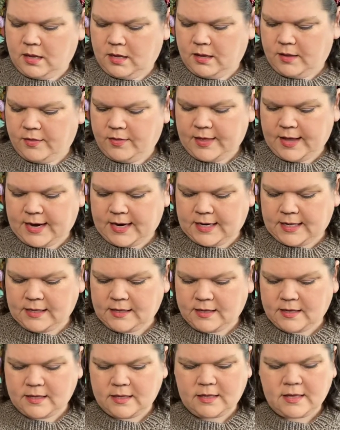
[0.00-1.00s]
that is
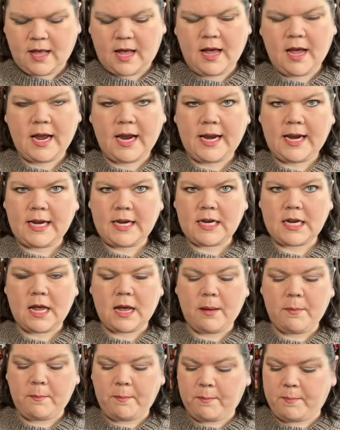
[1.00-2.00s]
designed
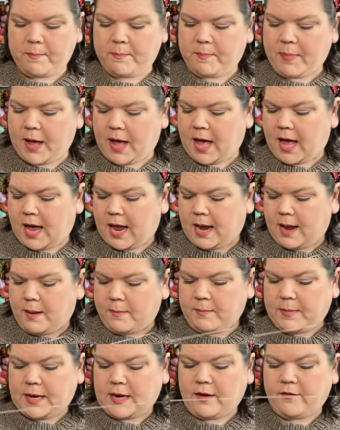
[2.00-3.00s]
by
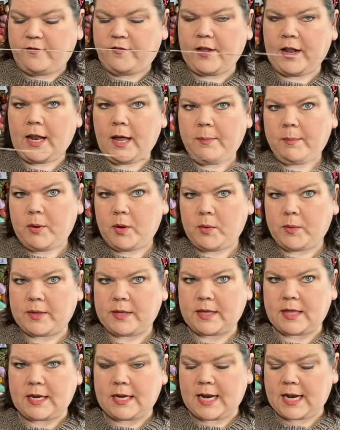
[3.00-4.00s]
Mina Phillip, who is
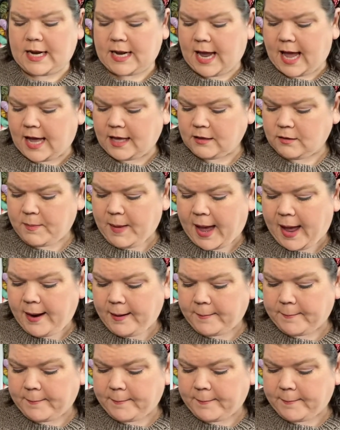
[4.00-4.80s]
the knitting expat.